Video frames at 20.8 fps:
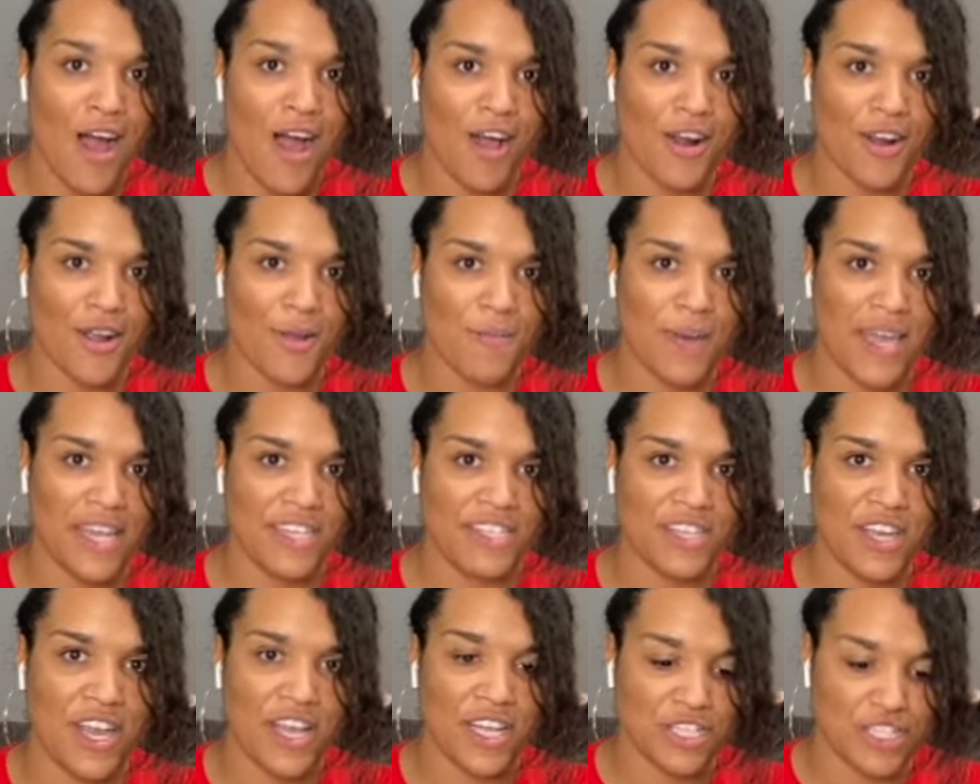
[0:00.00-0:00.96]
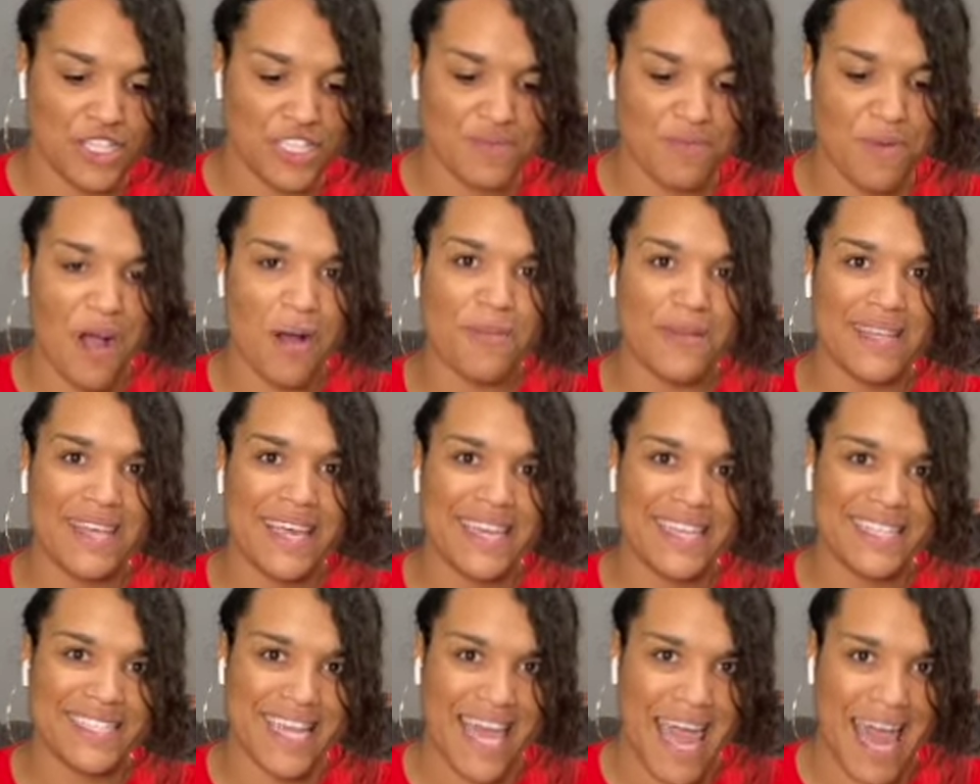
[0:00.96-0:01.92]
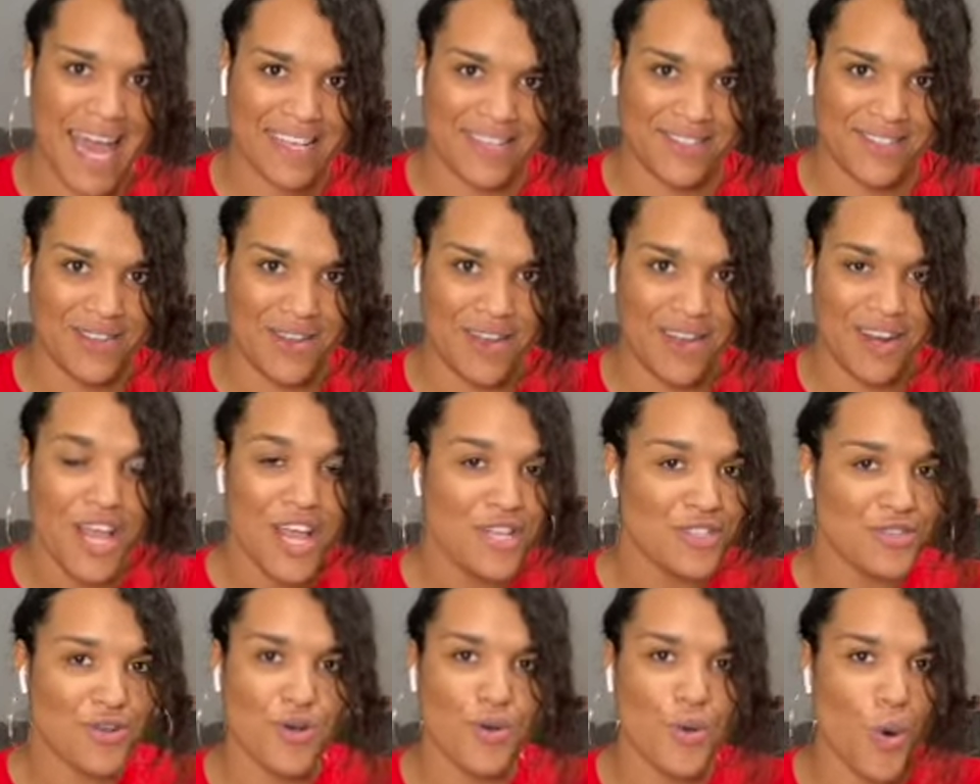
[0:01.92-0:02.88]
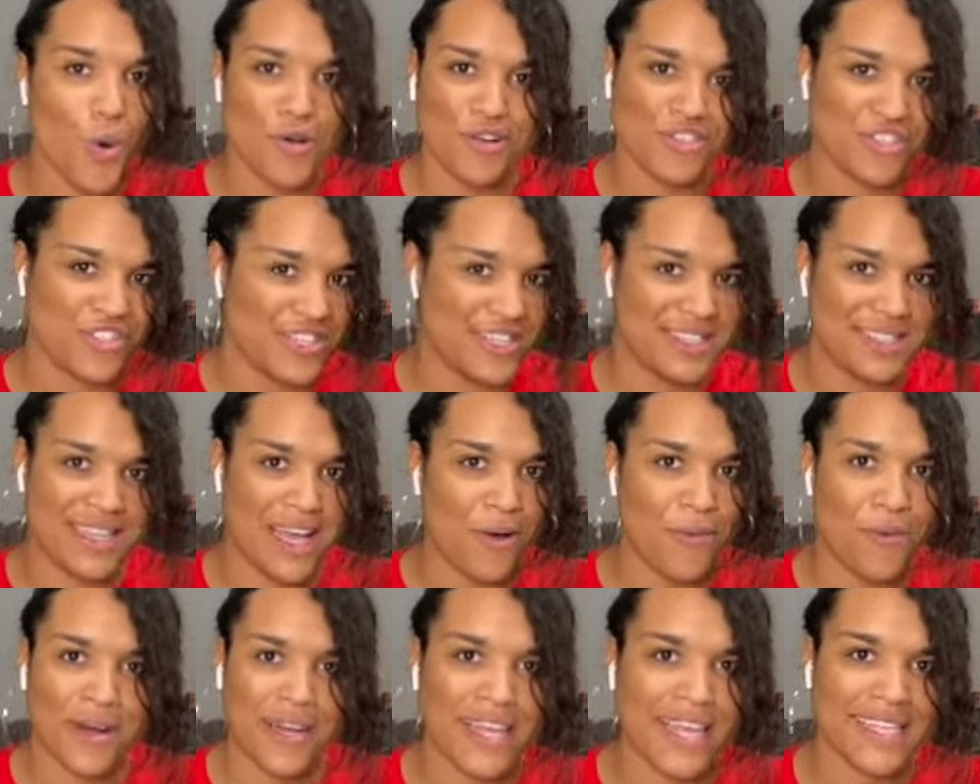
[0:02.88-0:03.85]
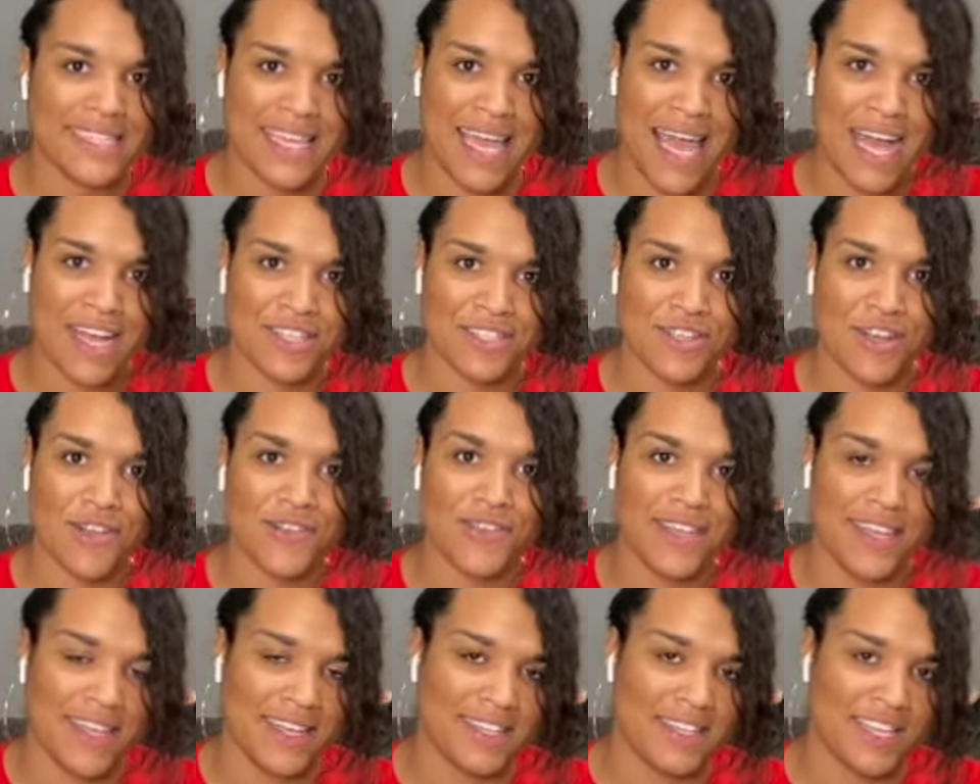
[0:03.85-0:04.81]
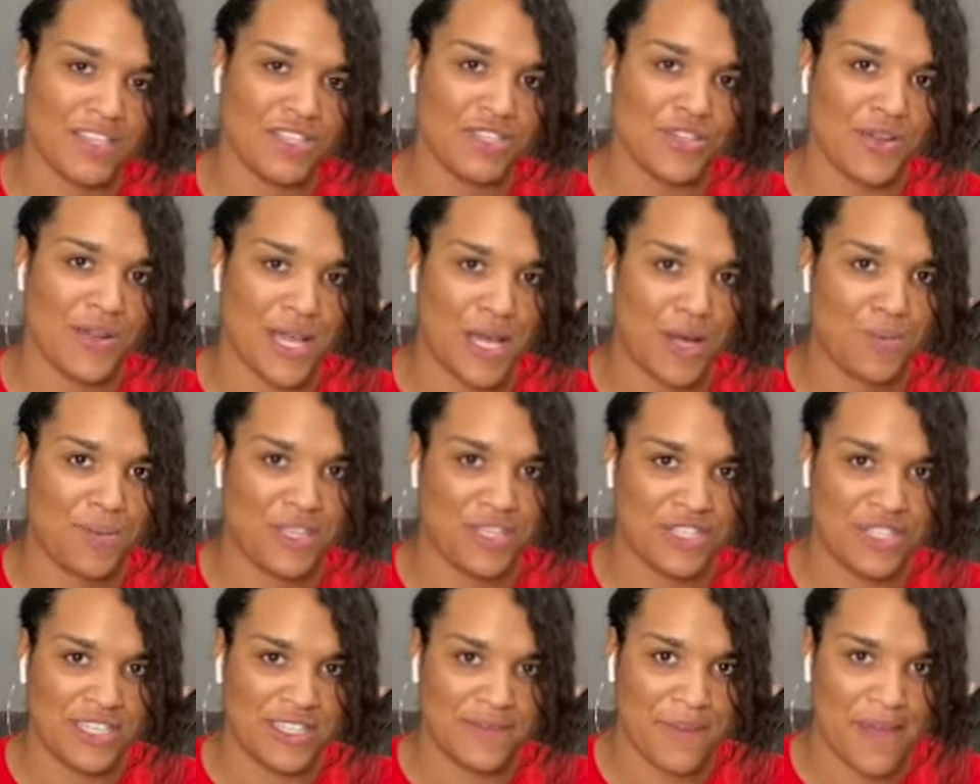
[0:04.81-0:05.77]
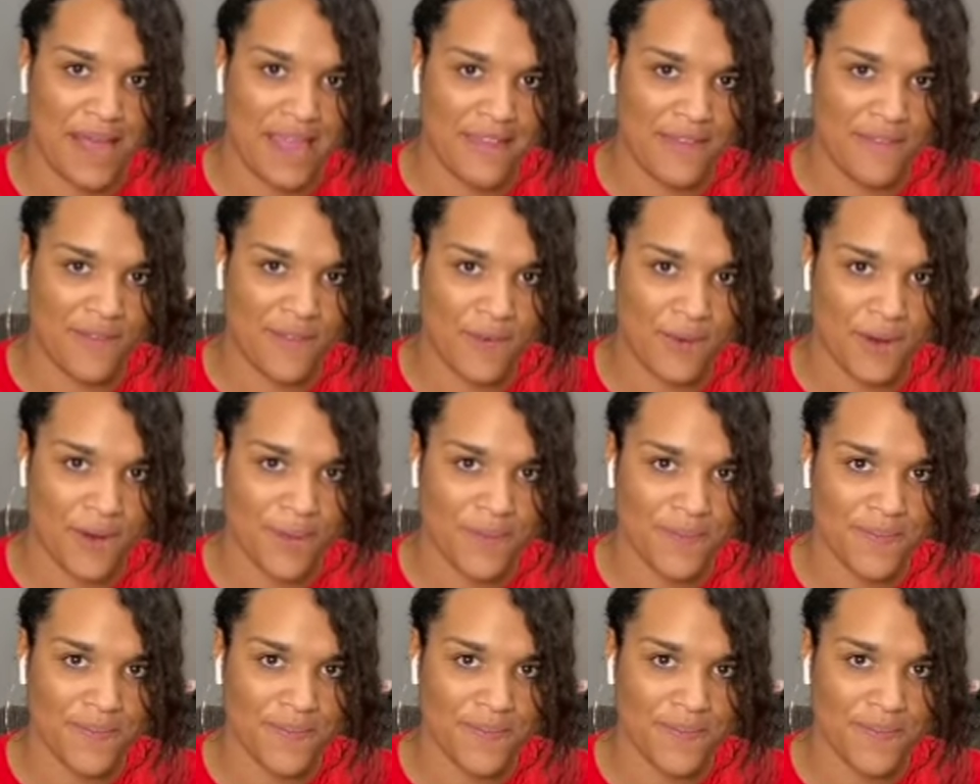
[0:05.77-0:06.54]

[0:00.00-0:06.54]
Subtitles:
On her paycheck, she's probably getting taxed on. So, of course, she does not want to get taxed on the additional help that she's paying for.